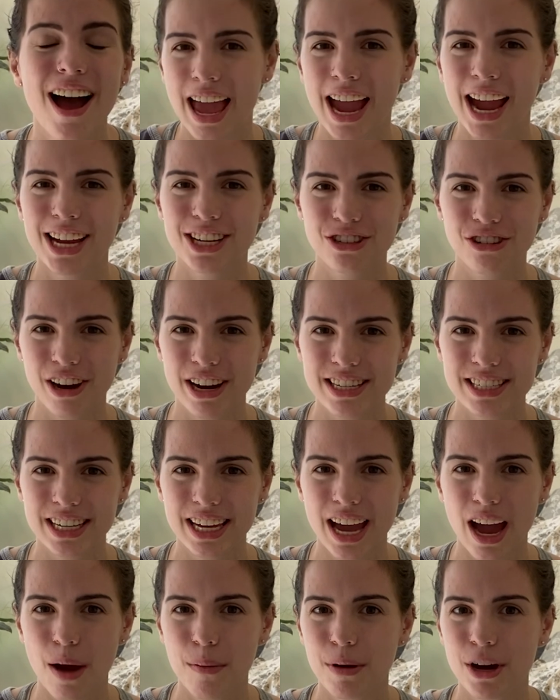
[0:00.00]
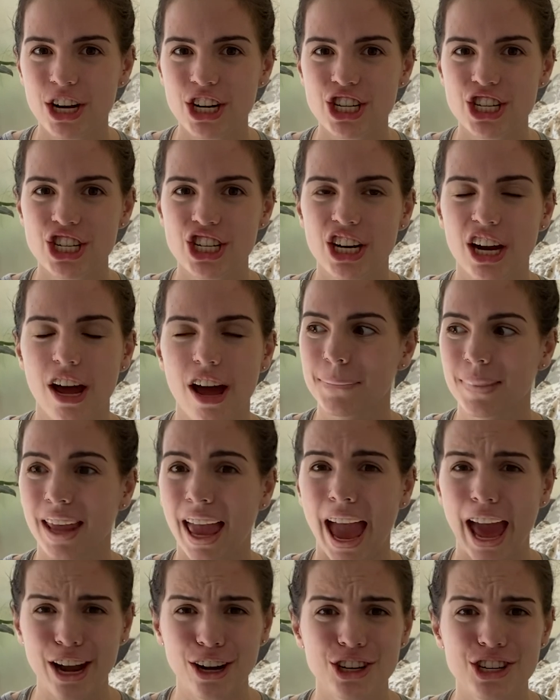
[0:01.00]
It's crazy how much
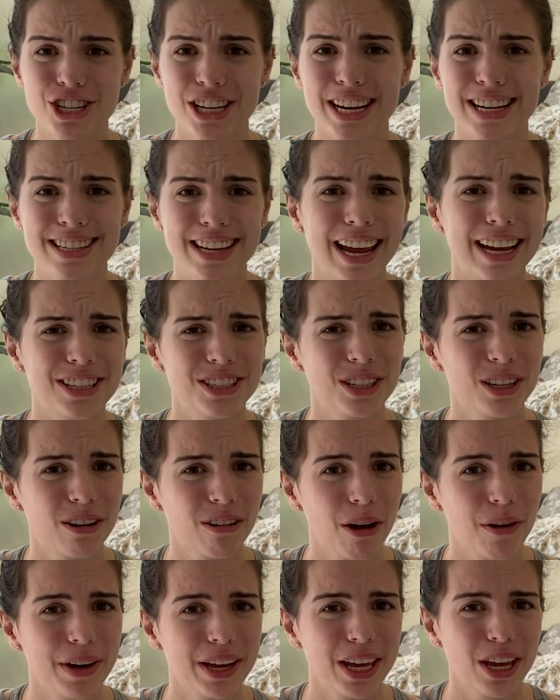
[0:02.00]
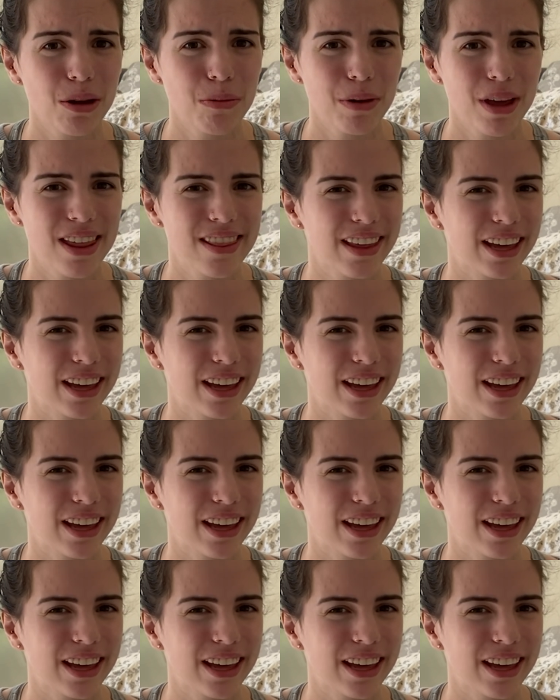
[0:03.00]
energy it takes to grow a human.